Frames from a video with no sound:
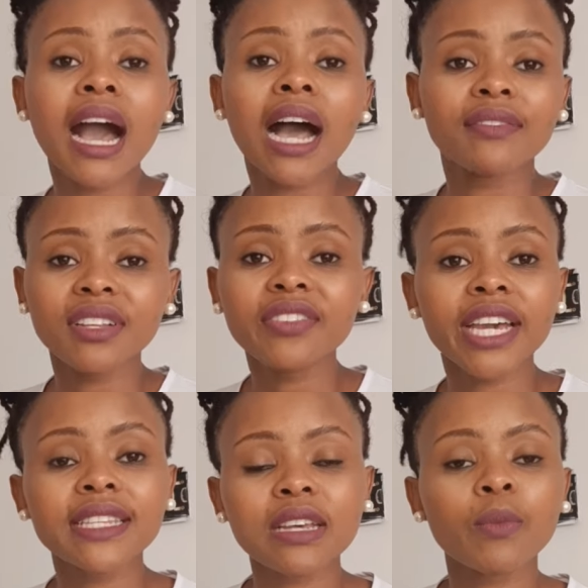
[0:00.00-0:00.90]
I've never
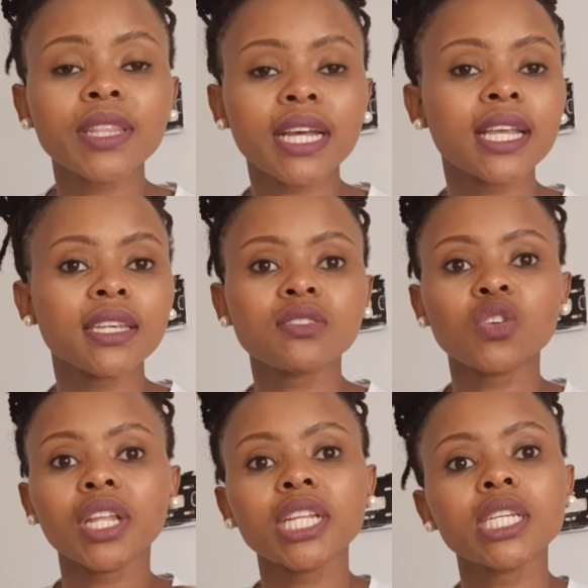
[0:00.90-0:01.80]
had someone that has
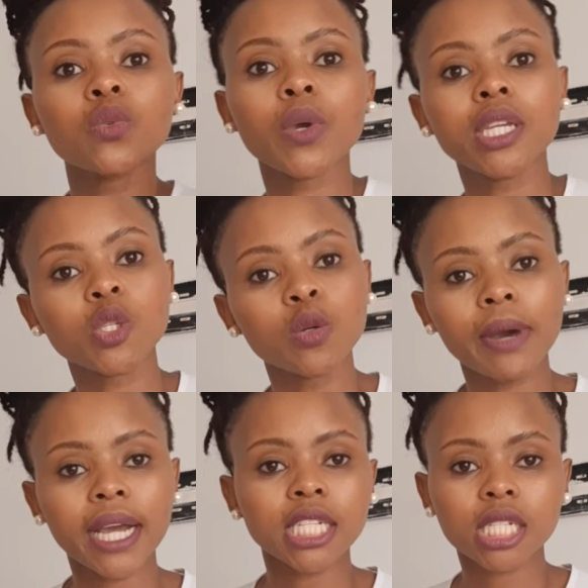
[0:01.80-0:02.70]
donated way too
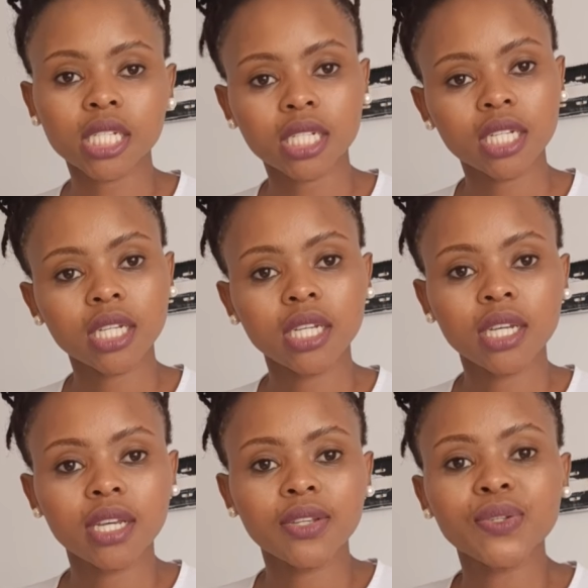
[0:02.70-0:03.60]
much,
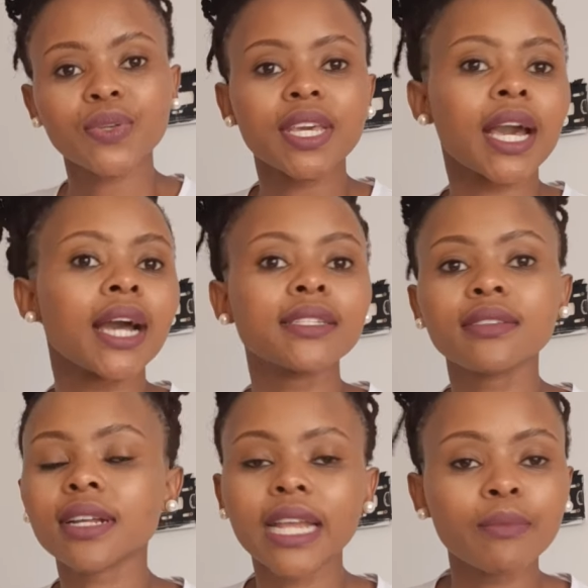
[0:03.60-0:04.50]
so they
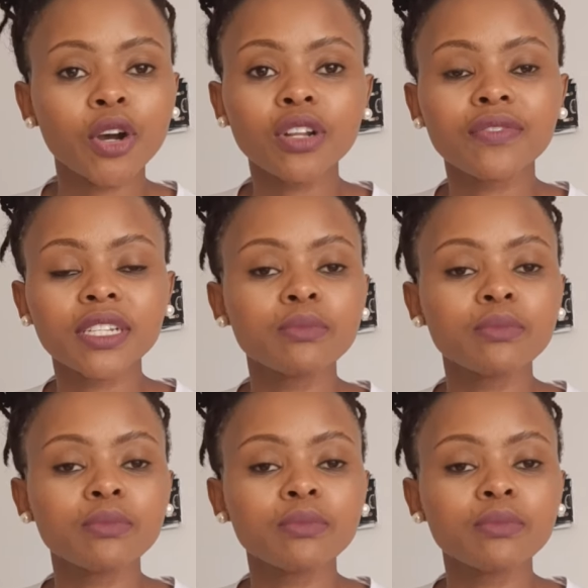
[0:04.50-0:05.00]
can't claim all of it.